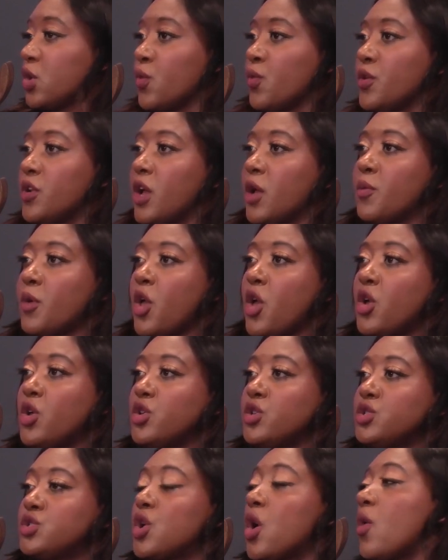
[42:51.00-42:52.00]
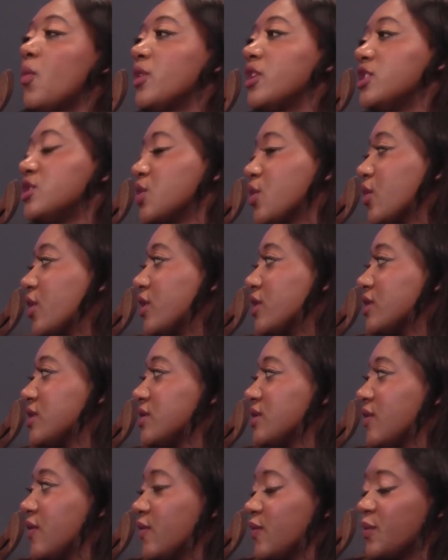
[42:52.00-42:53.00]
opened up so many
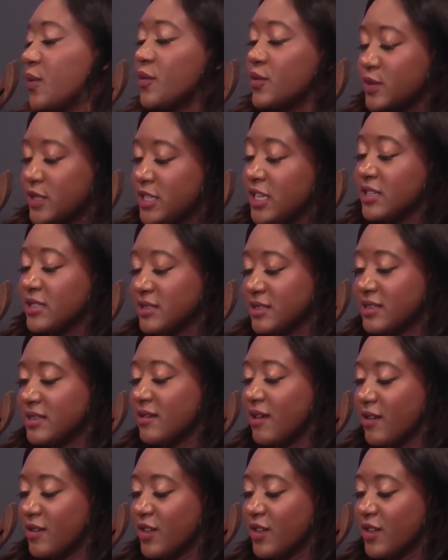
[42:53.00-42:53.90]
doors since,